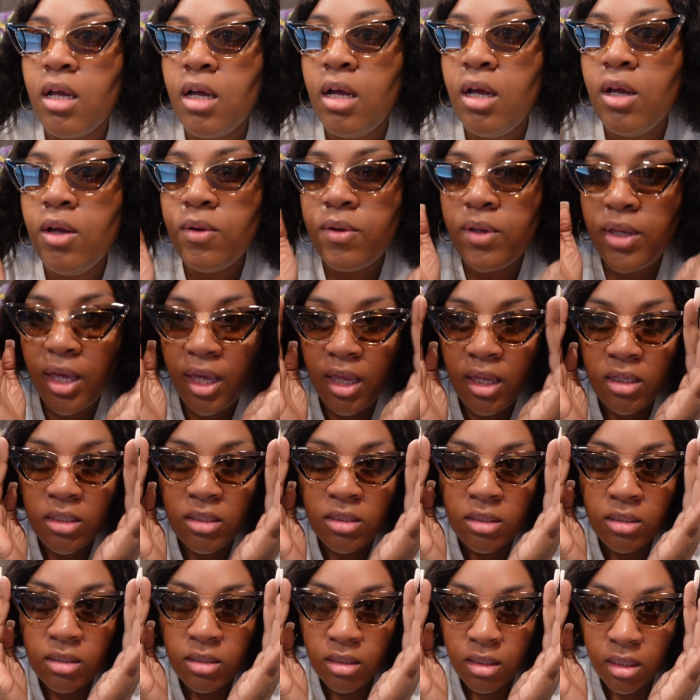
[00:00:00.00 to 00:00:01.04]
Oh,
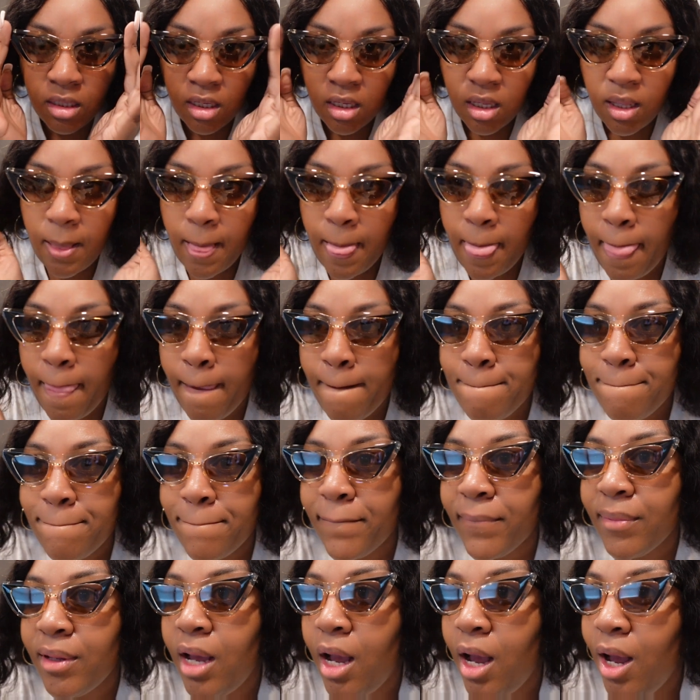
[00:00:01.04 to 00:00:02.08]
yes.
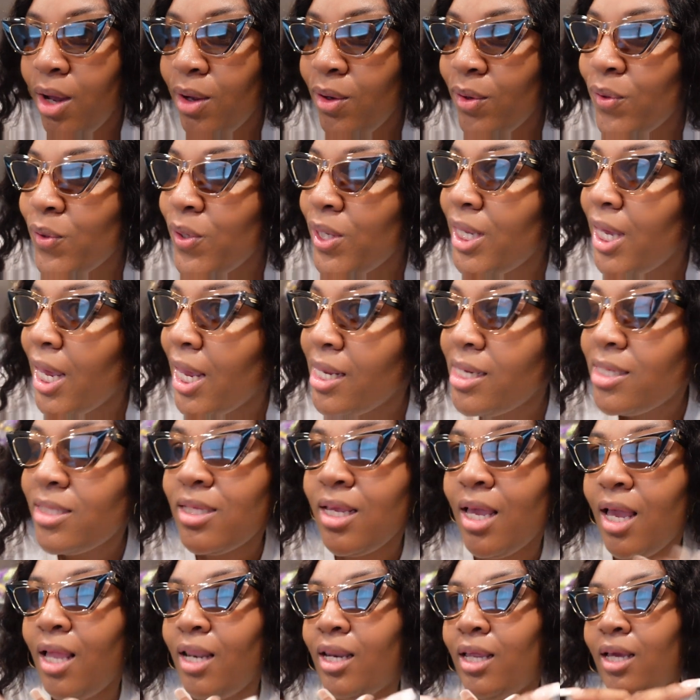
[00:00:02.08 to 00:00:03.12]
Oh, yes,
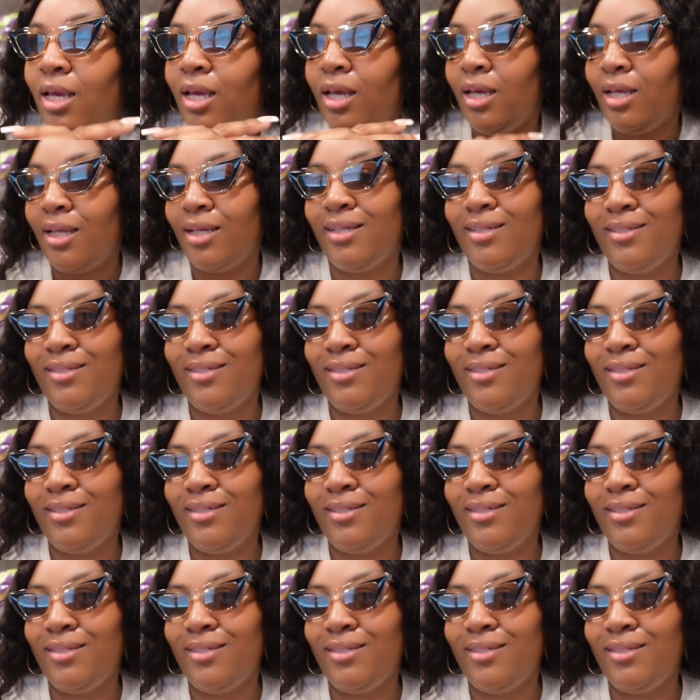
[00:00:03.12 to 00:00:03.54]
honey.